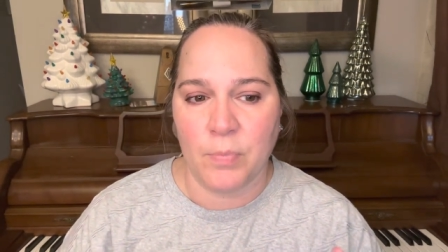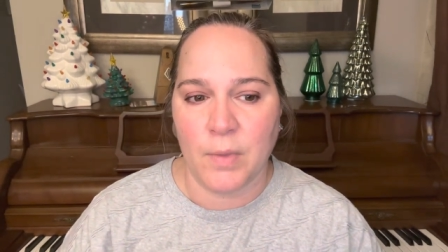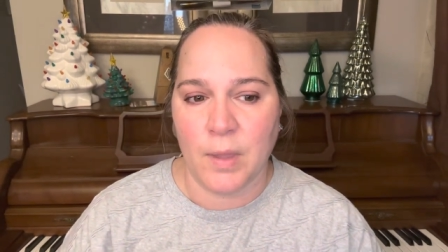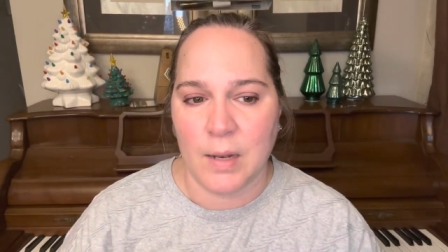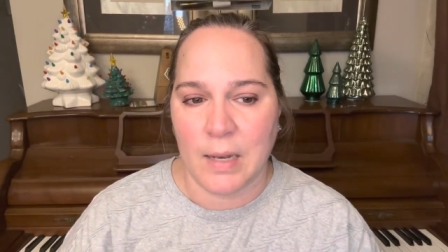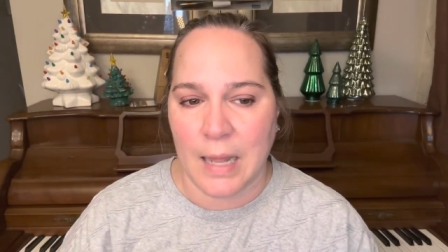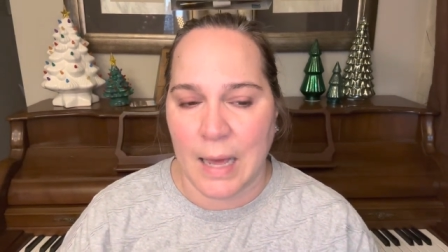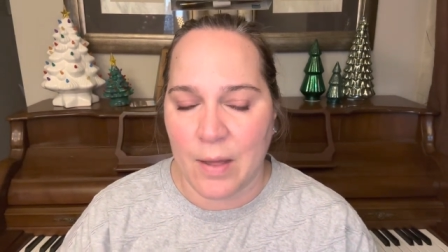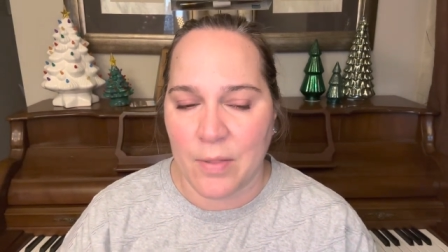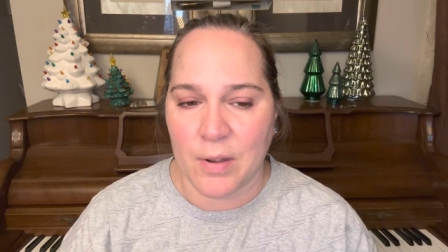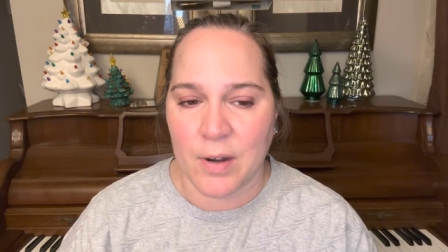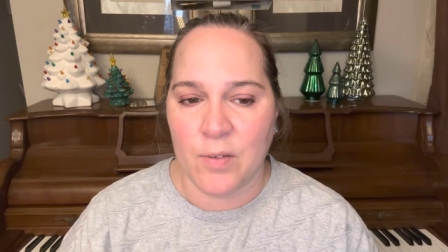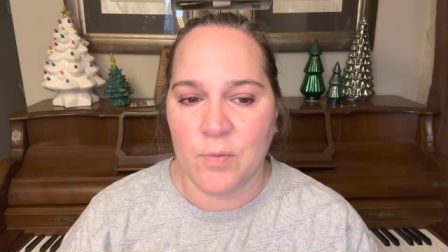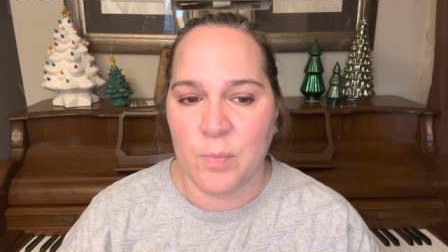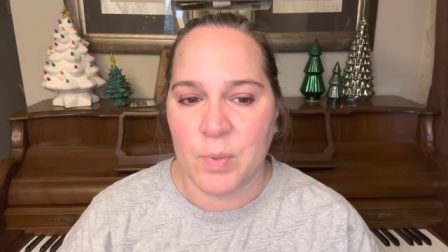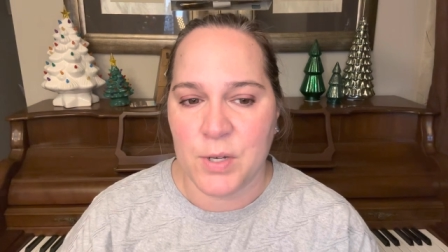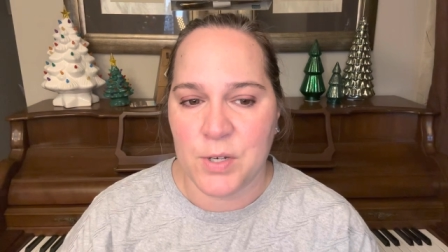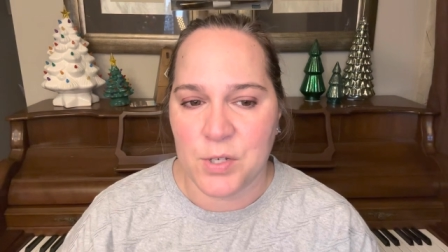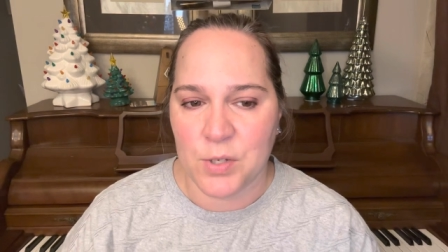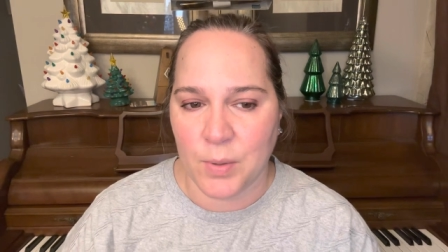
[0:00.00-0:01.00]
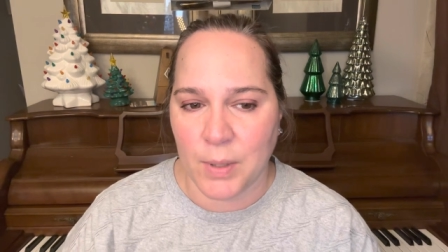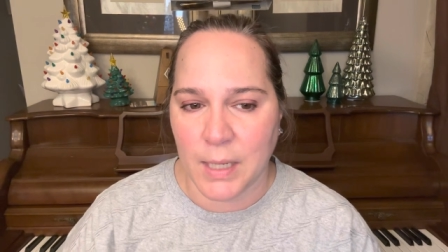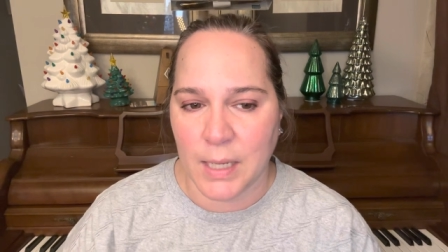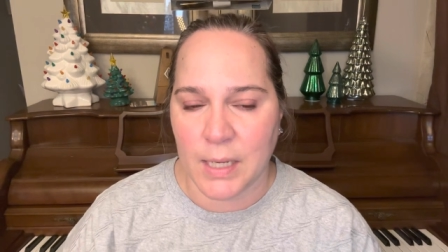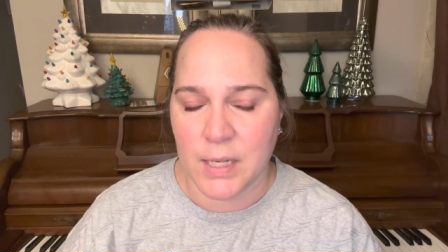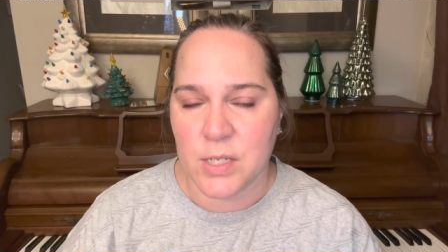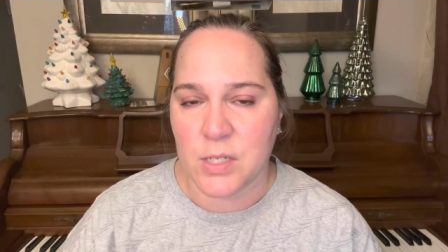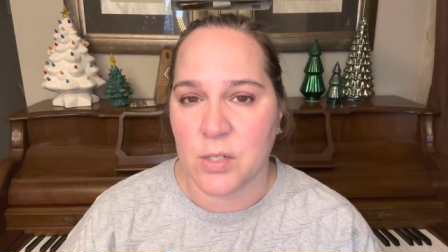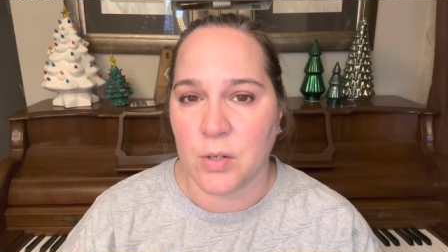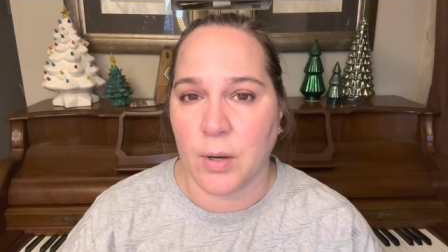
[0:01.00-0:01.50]
now that I've been doing
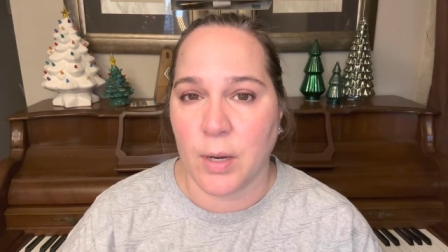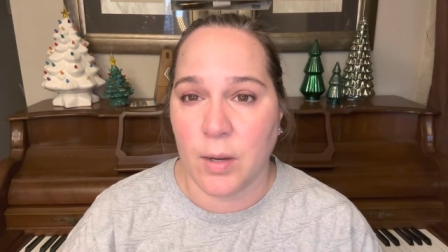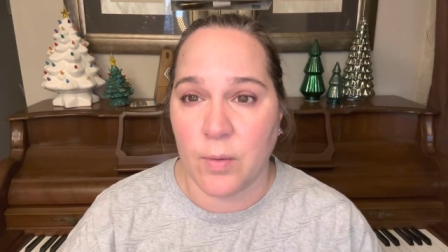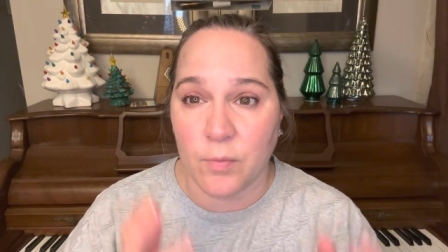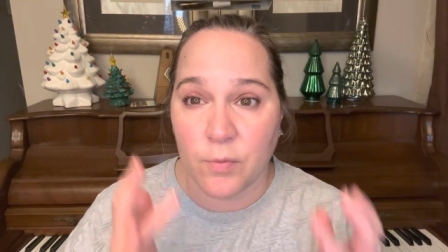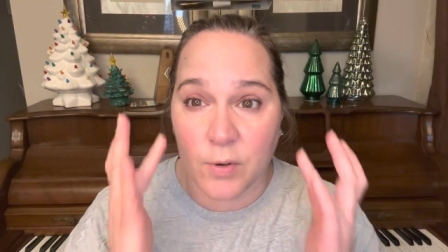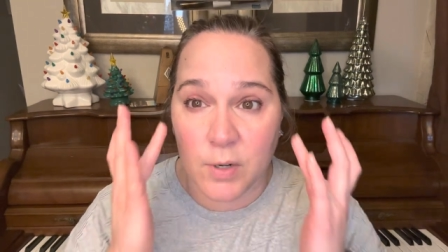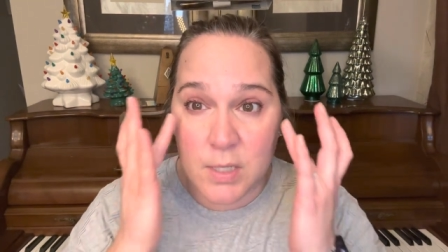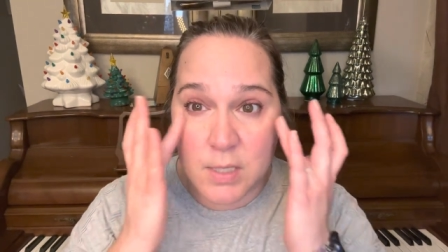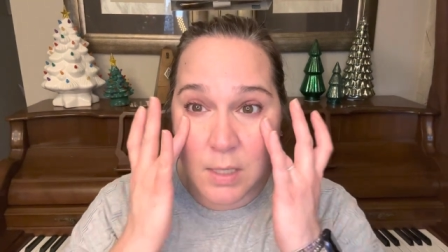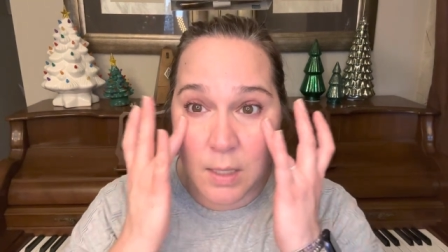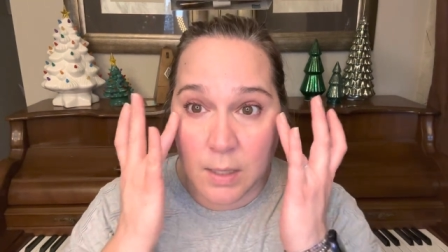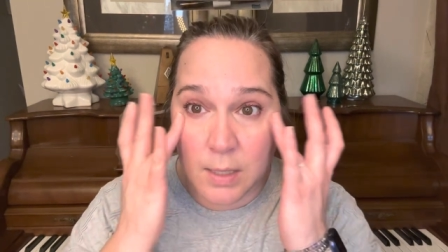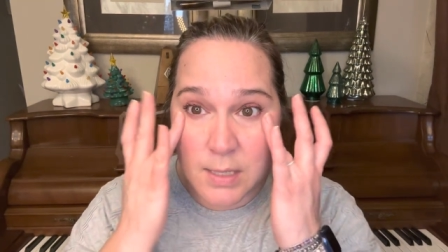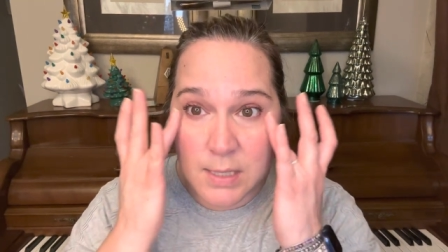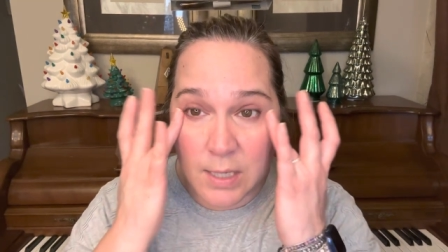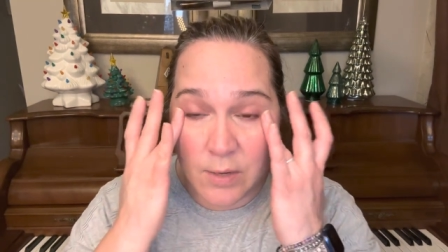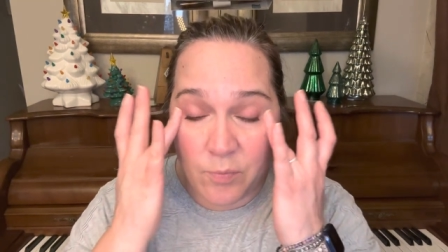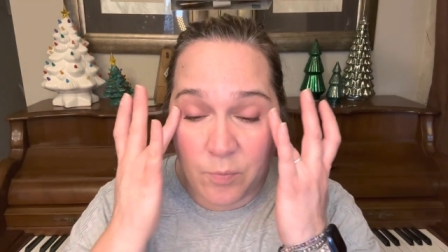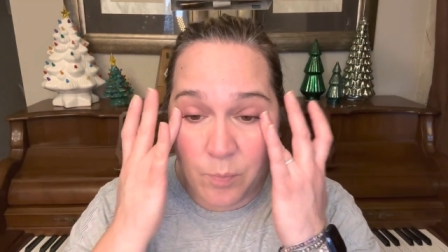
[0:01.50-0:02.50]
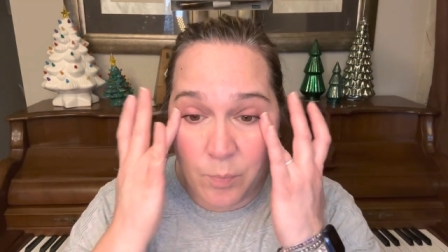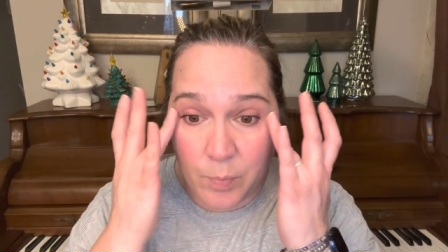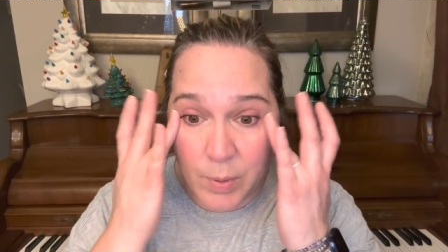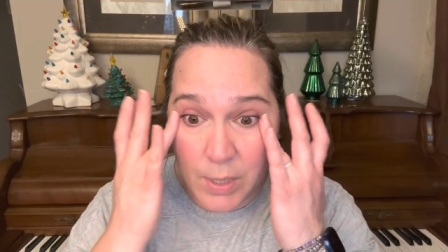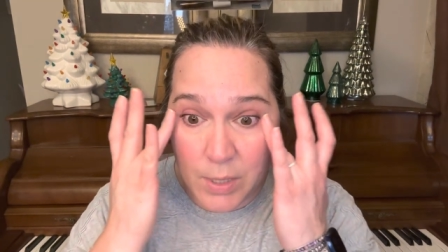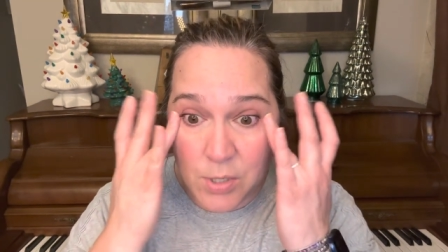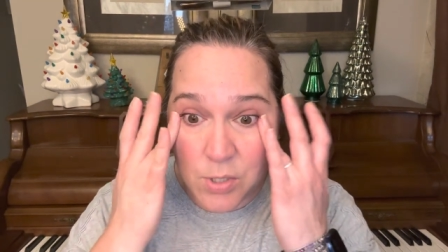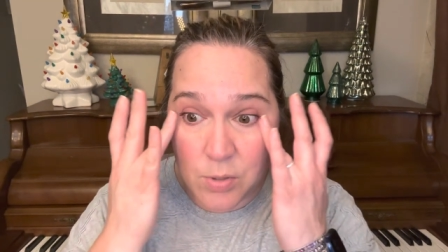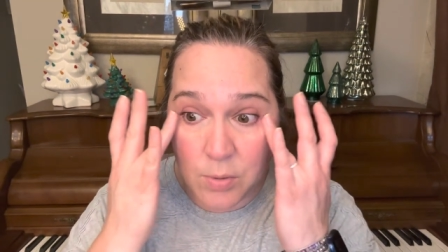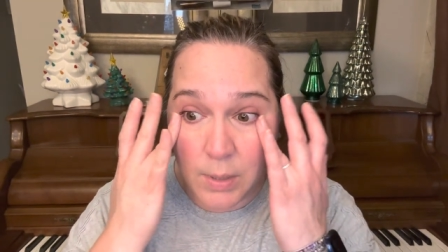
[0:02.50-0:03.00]
Instagram for as long as I've
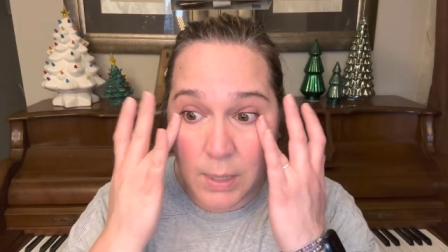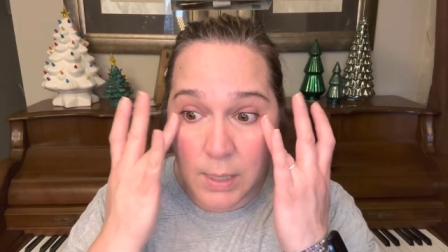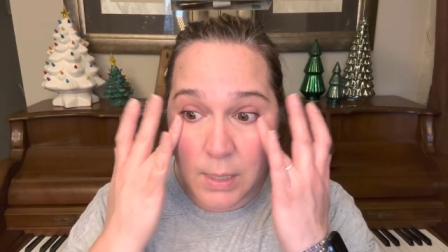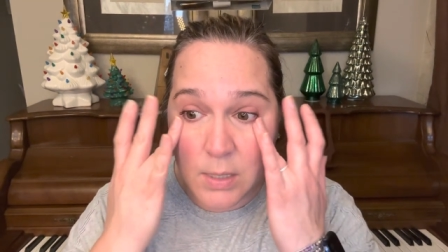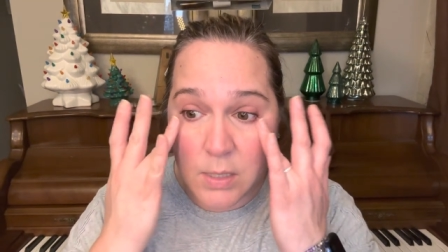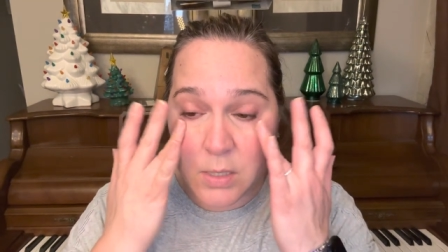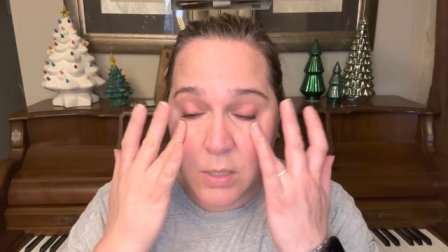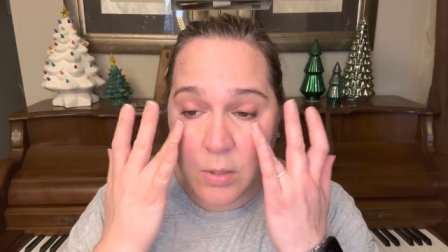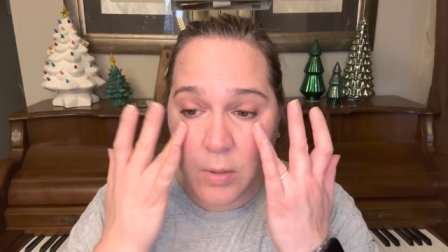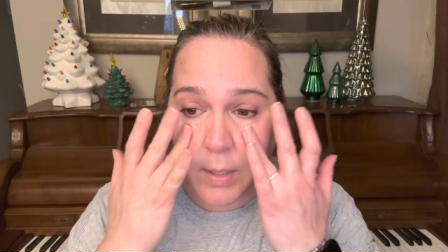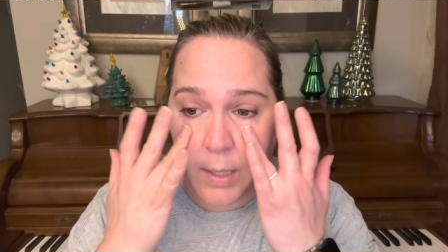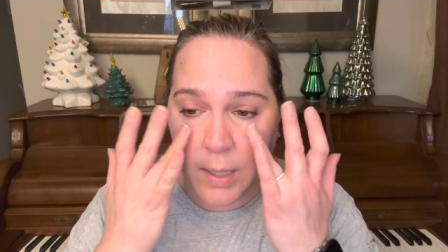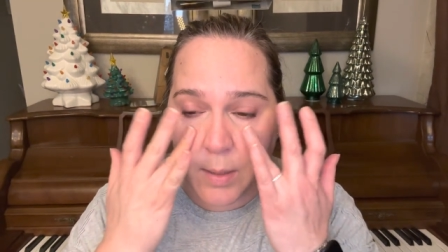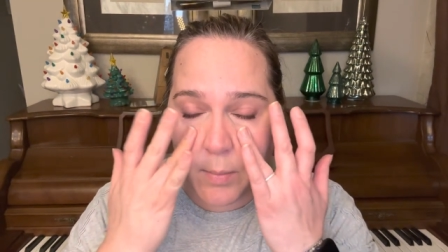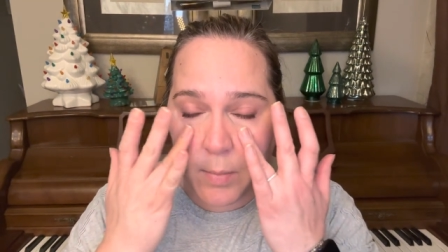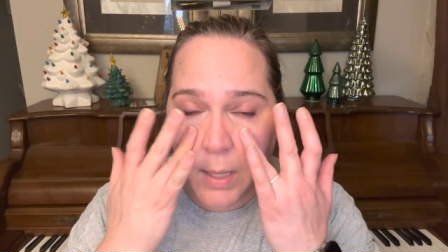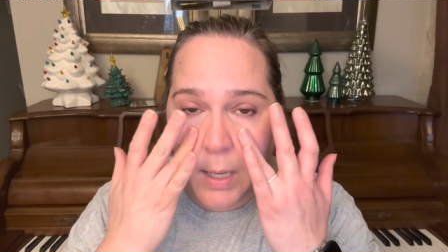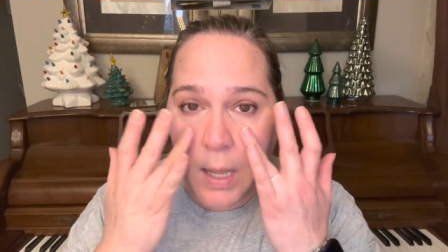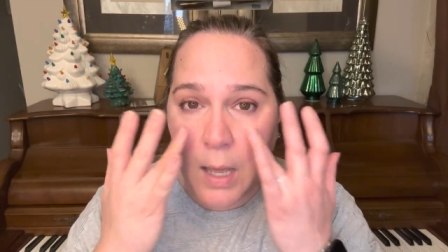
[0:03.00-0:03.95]
been doing Instagram,